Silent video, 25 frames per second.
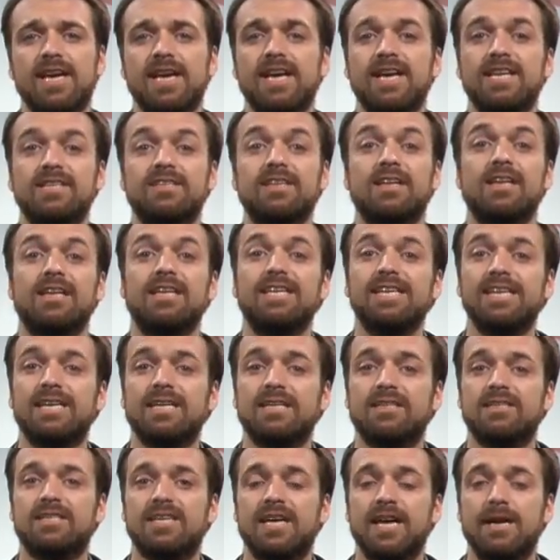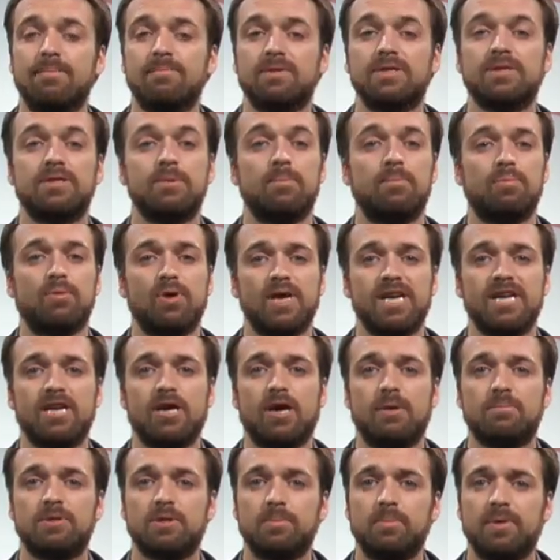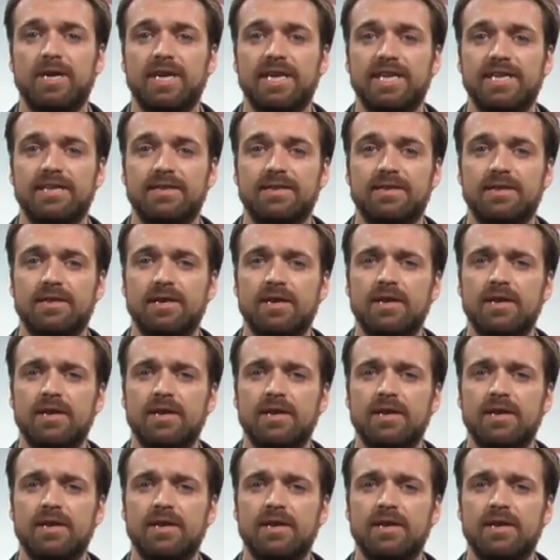is an illegal attempt to break up Spain.